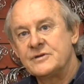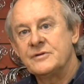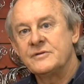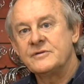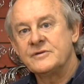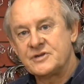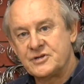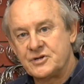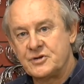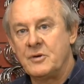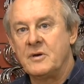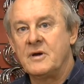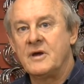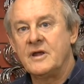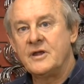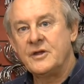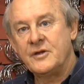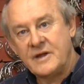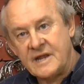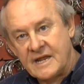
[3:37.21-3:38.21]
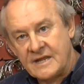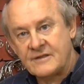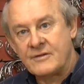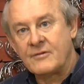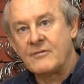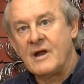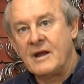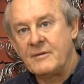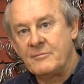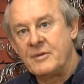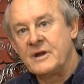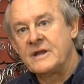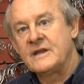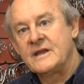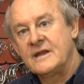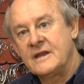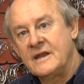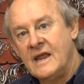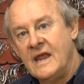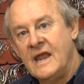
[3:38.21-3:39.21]
to ensure you get the right bit
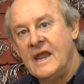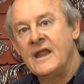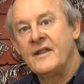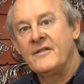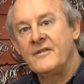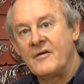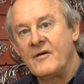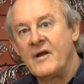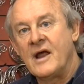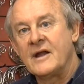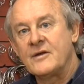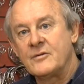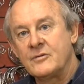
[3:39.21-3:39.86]
in the right